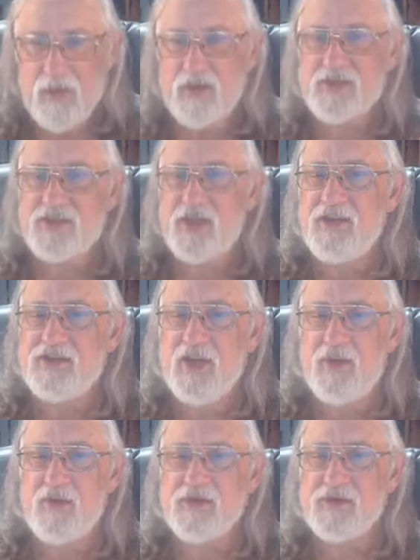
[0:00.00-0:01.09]
Uh, Stacy,
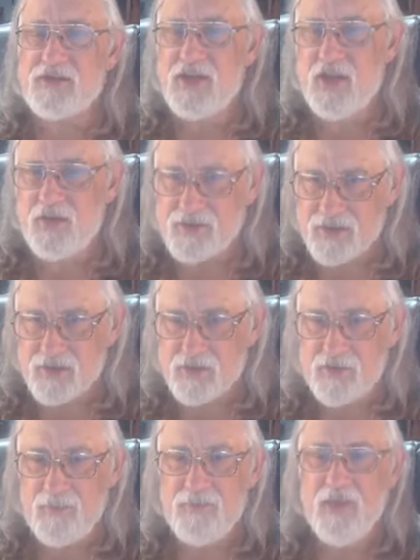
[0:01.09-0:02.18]
I want to tell
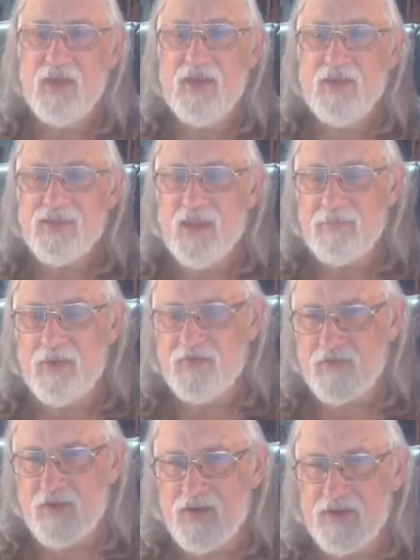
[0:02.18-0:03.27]
you that my
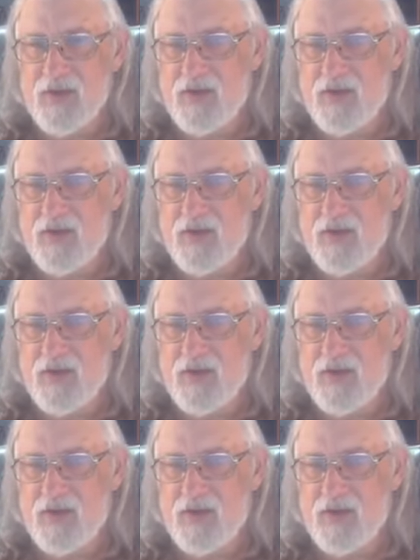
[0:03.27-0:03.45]
friend